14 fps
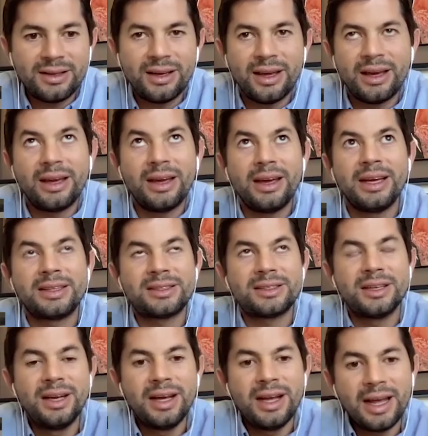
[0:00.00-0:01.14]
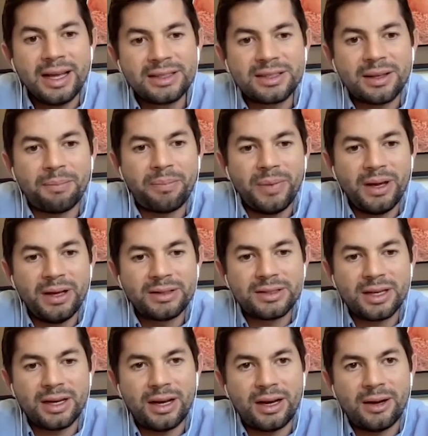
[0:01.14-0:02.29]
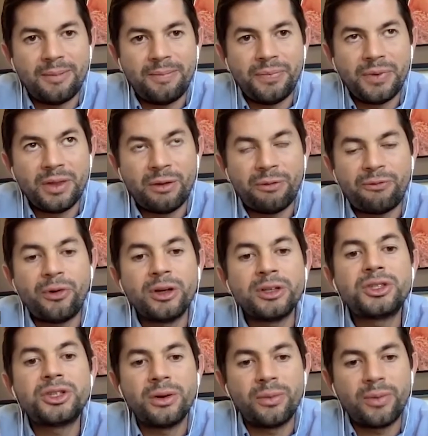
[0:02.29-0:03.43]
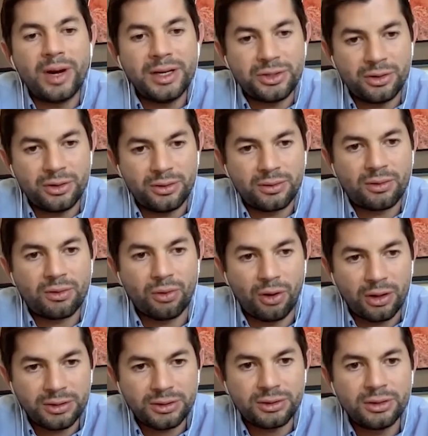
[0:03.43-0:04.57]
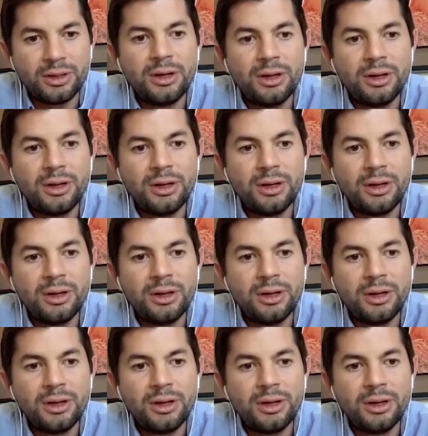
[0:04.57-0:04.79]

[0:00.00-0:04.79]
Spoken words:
it's the first generation cross